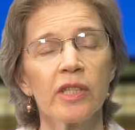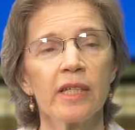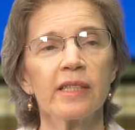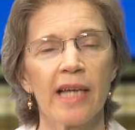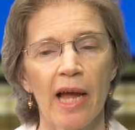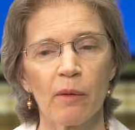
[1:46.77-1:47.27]

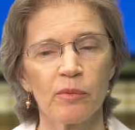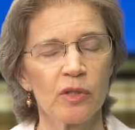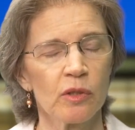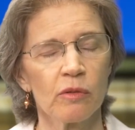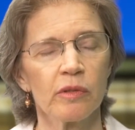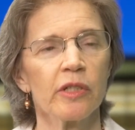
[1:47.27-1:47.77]
is
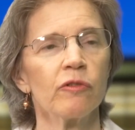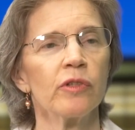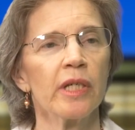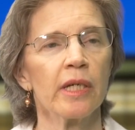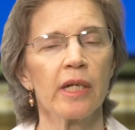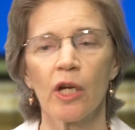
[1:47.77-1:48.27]
absolutely
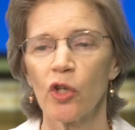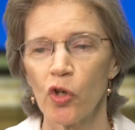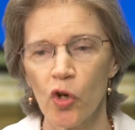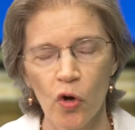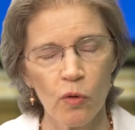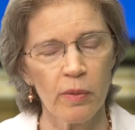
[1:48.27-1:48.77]
unique.
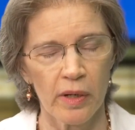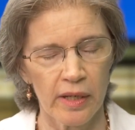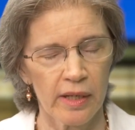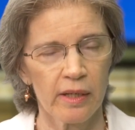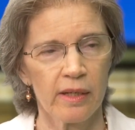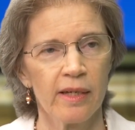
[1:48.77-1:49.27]

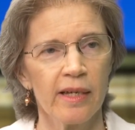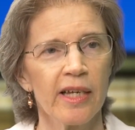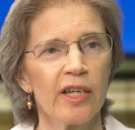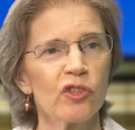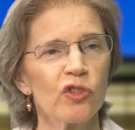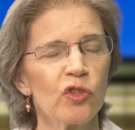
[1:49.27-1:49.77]
Nobody
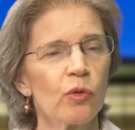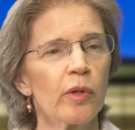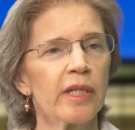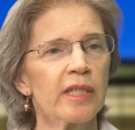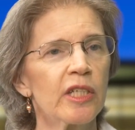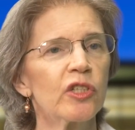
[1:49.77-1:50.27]
is
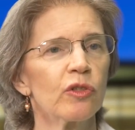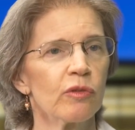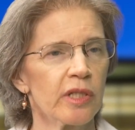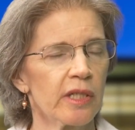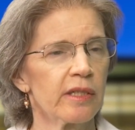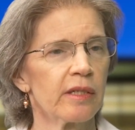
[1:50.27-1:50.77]
doing tissue
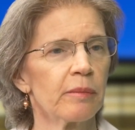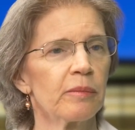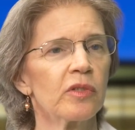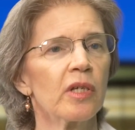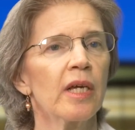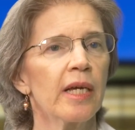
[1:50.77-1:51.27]

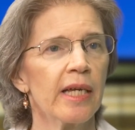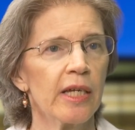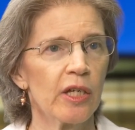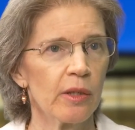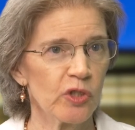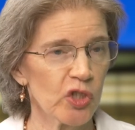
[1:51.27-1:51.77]
systems
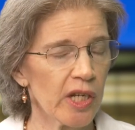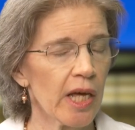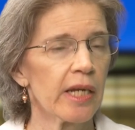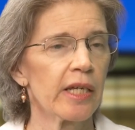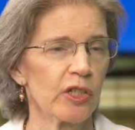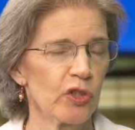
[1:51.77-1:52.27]

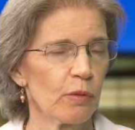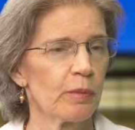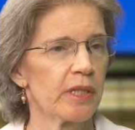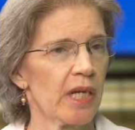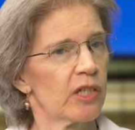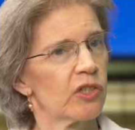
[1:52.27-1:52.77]
genetic
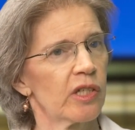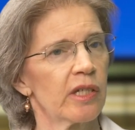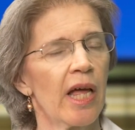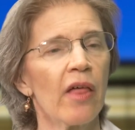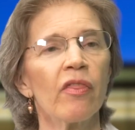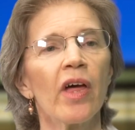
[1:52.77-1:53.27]
interpretation,
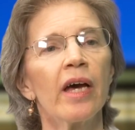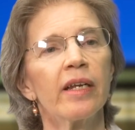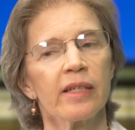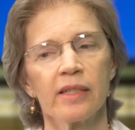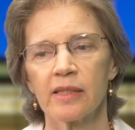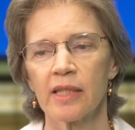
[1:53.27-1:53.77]
and that
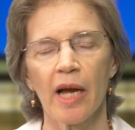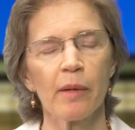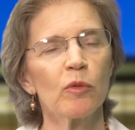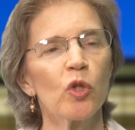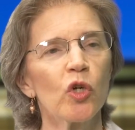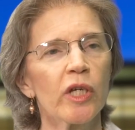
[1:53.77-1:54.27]
is
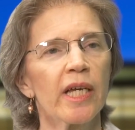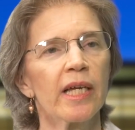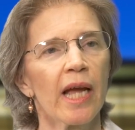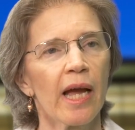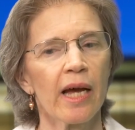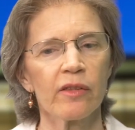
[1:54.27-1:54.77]
I'm
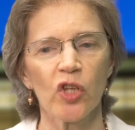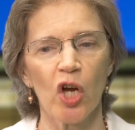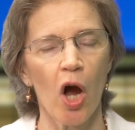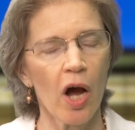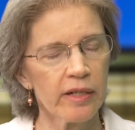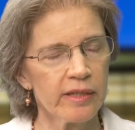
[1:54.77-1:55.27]
looking at the
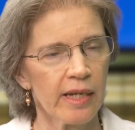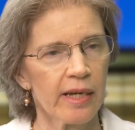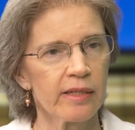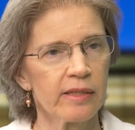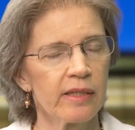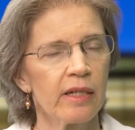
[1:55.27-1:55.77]

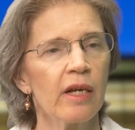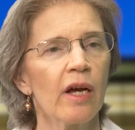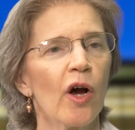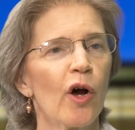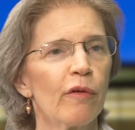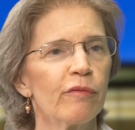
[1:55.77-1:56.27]
context
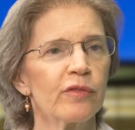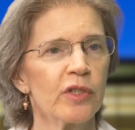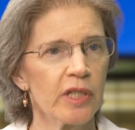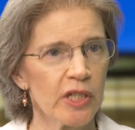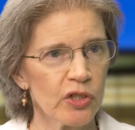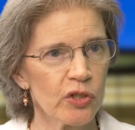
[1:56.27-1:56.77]
of
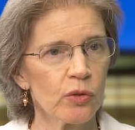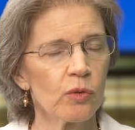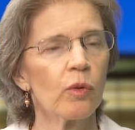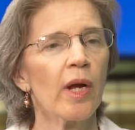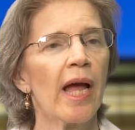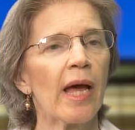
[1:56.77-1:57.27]

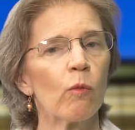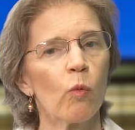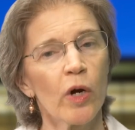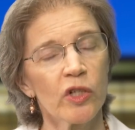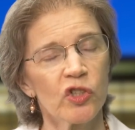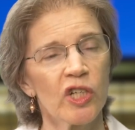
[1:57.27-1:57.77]
tissue and
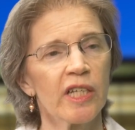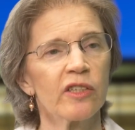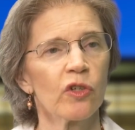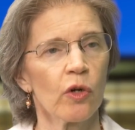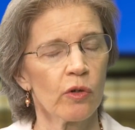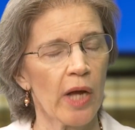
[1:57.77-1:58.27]
what
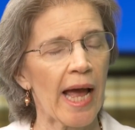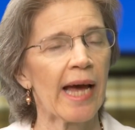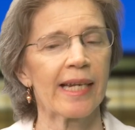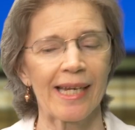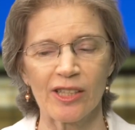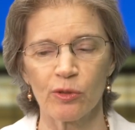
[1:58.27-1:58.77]
genes are
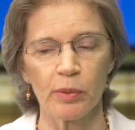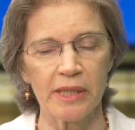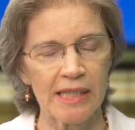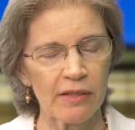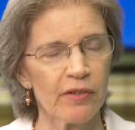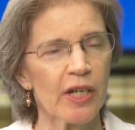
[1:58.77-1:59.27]
at a
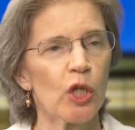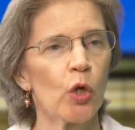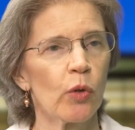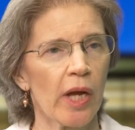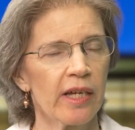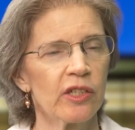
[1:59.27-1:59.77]
specific
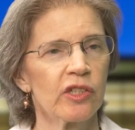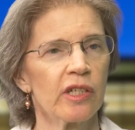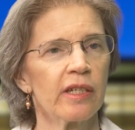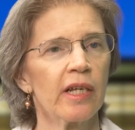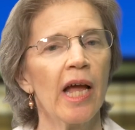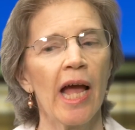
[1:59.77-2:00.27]

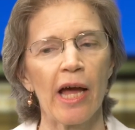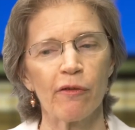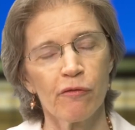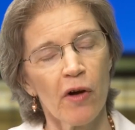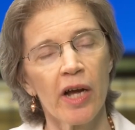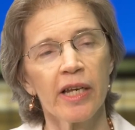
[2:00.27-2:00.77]
location
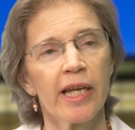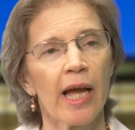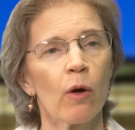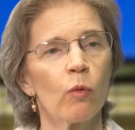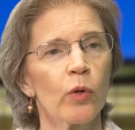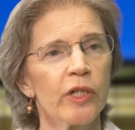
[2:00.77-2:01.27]
and finding
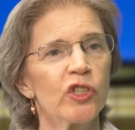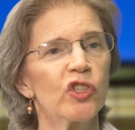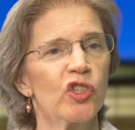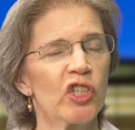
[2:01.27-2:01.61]
out which